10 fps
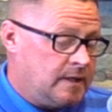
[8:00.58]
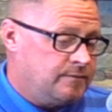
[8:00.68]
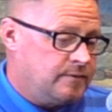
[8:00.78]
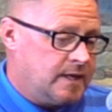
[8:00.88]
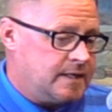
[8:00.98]
of,
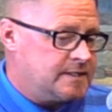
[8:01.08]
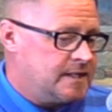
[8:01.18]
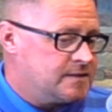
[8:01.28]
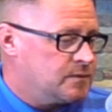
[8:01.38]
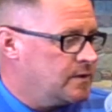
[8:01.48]
we got a
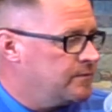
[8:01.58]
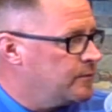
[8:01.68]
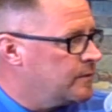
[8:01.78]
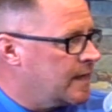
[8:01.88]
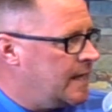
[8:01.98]
chance to win
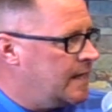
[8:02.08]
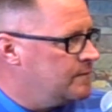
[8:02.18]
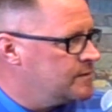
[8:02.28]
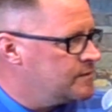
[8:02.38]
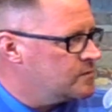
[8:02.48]
4
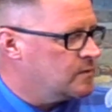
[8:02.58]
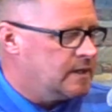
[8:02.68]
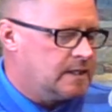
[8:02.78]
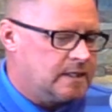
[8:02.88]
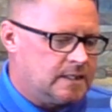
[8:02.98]
games this
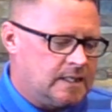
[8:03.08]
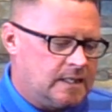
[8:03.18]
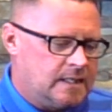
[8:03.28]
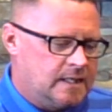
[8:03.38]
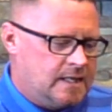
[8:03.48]
week and
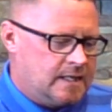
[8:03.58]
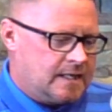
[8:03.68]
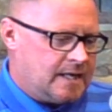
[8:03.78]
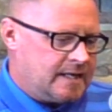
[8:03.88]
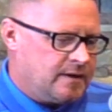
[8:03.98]

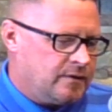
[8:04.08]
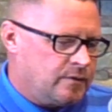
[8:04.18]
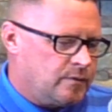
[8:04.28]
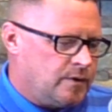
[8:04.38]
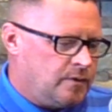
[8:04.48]
kind of get on
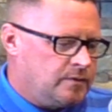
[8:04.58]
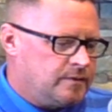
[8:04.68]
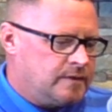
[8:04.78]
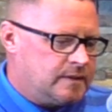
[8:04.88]
a roll